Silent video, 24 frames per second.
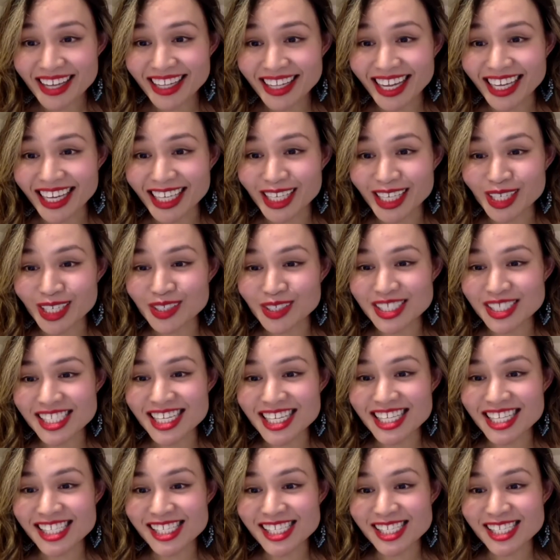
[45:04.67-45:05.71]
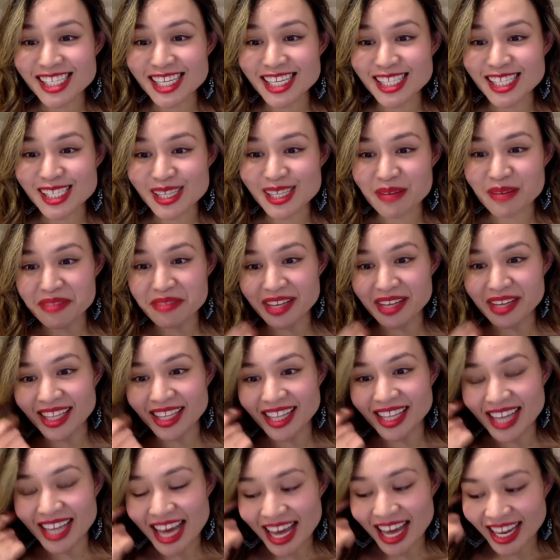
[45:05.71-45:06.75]
Like, it's something
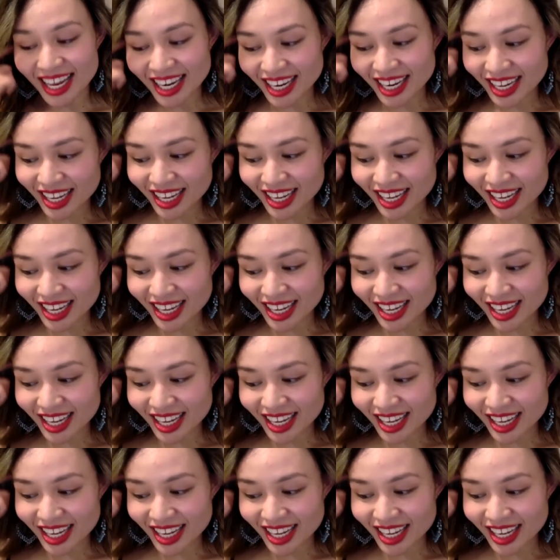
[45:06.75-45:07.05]
that